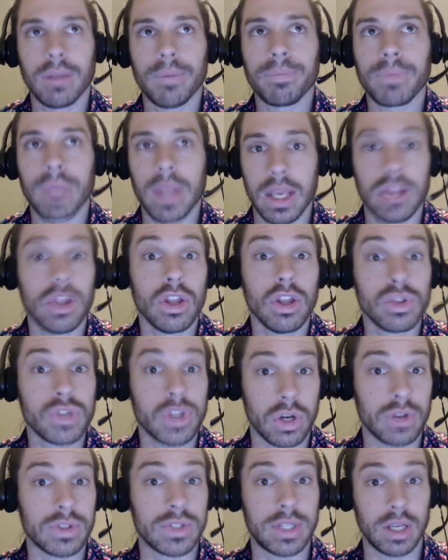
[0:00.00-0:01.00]
In those
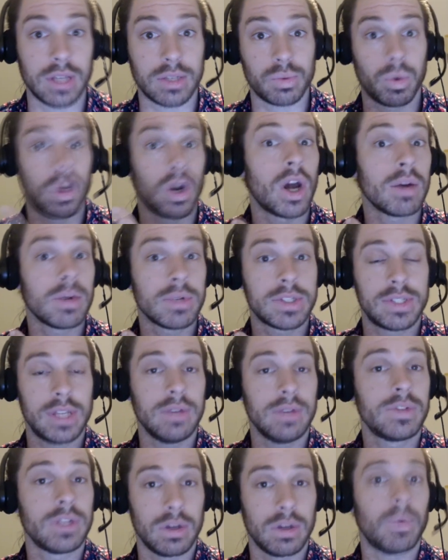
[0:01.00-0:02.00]
contexts, when I
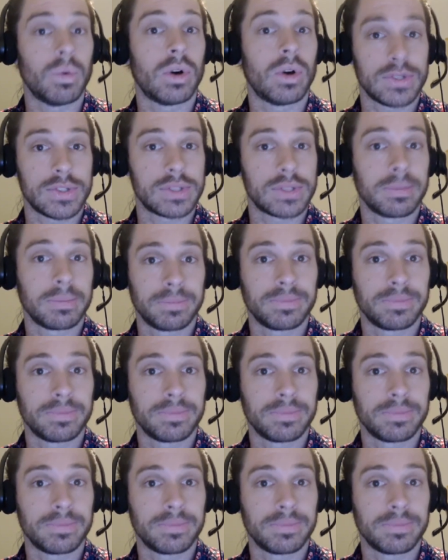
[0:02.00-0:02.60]
received it, it was.